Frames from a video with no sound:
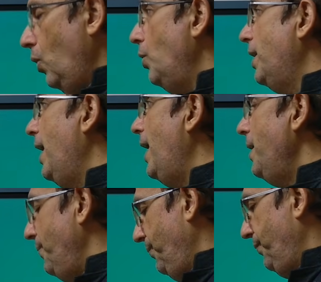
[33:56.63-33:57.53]

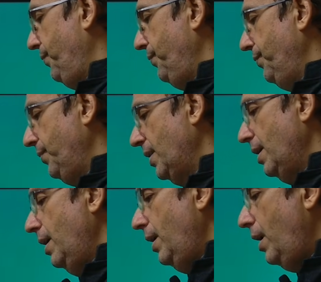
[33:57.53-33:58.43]
Okay,
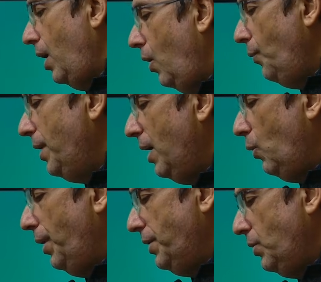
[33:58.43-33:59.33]
now we are
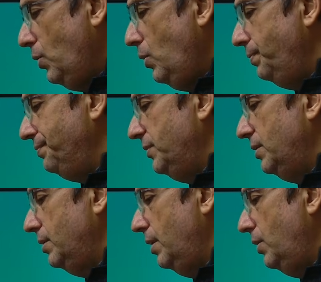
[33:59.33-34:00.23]
going to
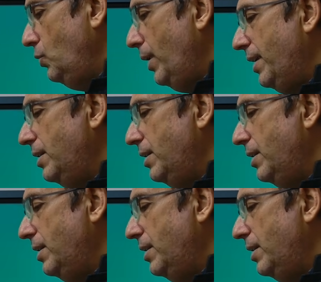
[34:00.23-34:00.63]
do